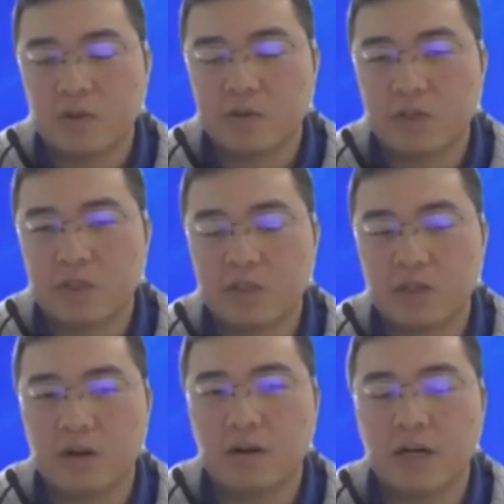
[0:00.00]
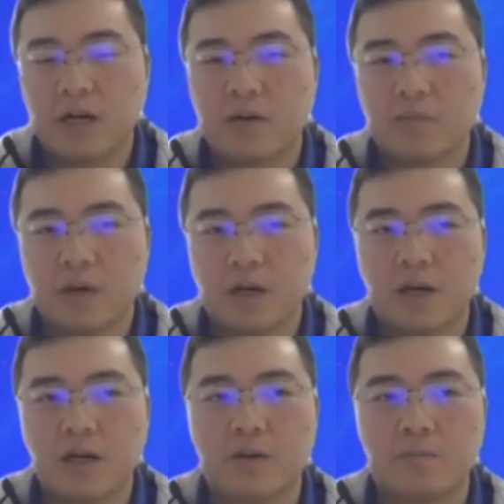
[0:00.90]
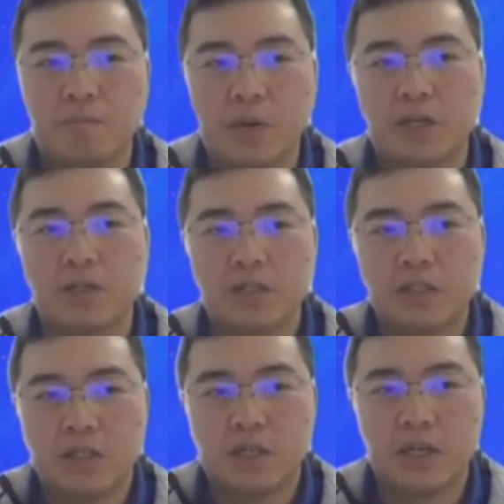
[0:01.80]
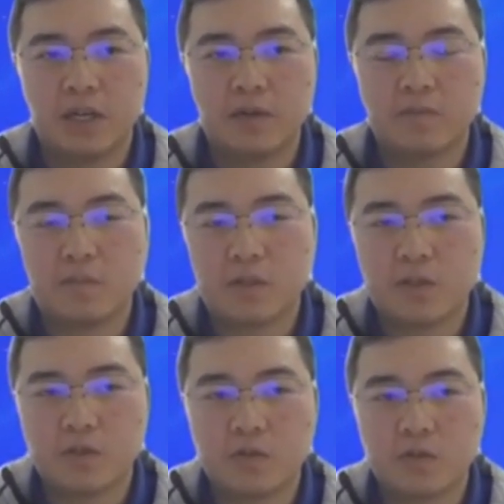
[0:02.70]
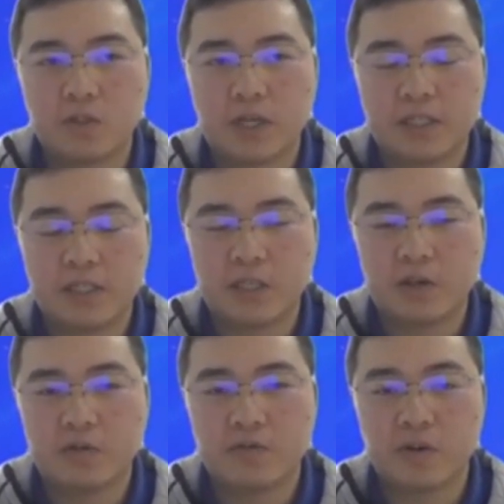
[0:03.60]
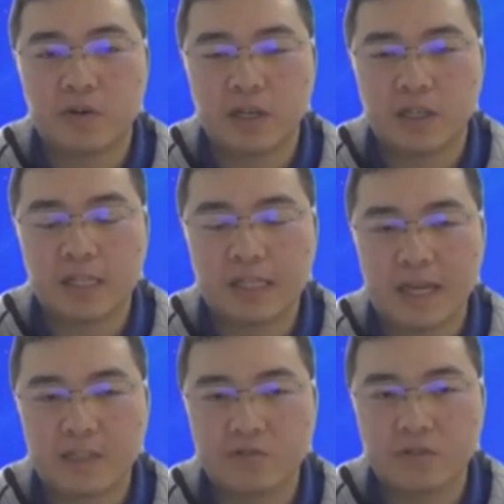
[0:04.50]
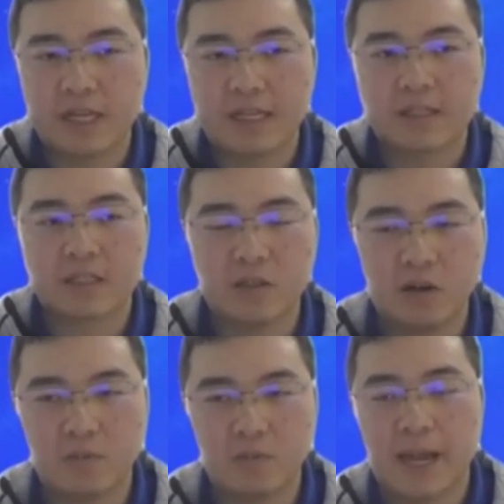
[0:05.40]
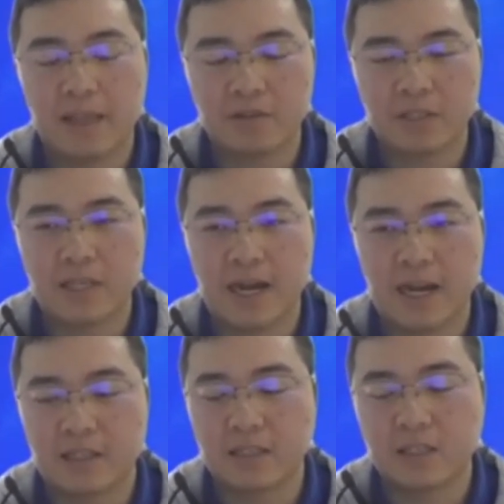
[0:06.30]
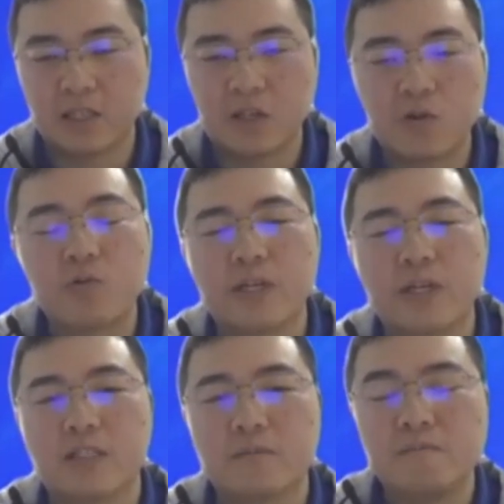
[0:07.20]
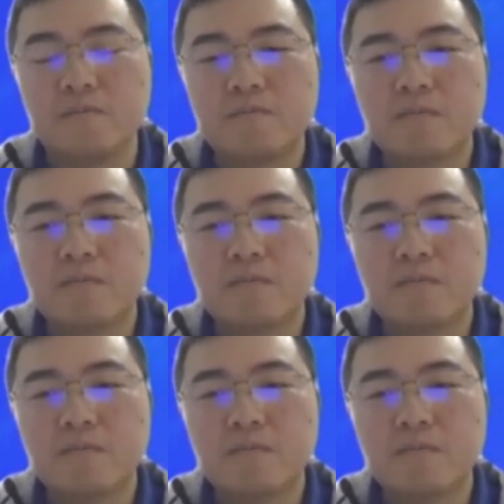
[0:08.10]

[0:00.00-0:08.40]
we saw a big new changing of industry that the solar panel size is increased.